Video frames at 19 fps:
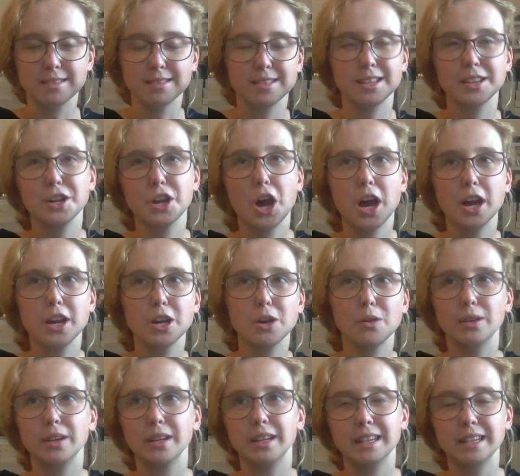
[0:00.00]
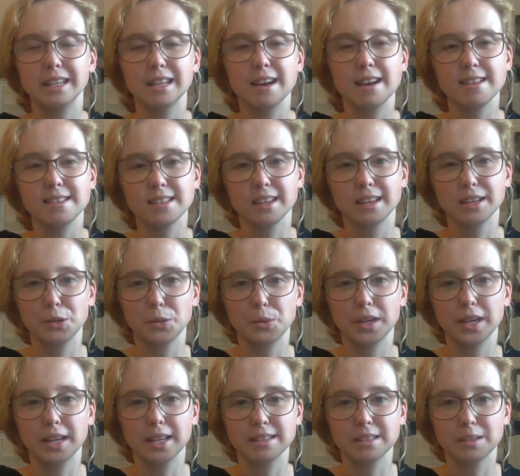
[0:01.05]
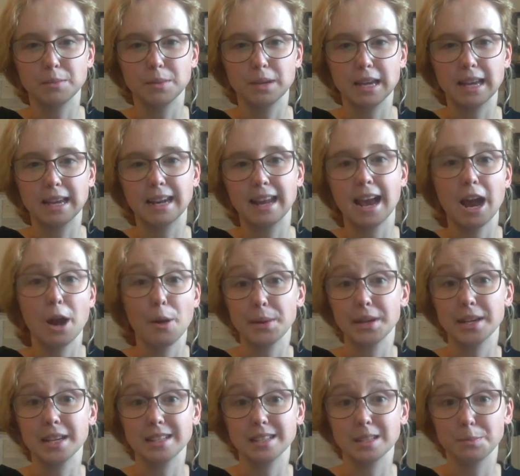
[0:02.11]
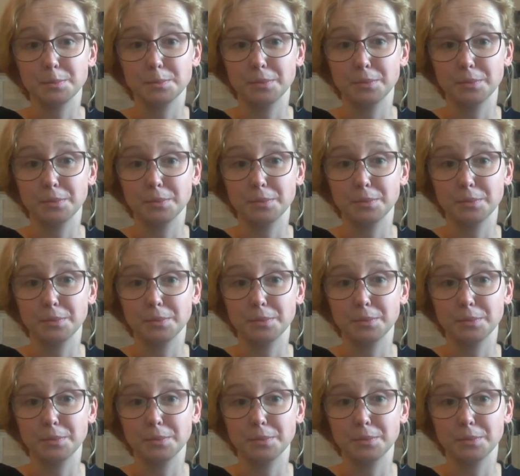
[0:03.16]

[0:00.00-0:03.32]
because I know what he does and who he ends up being and how he ends up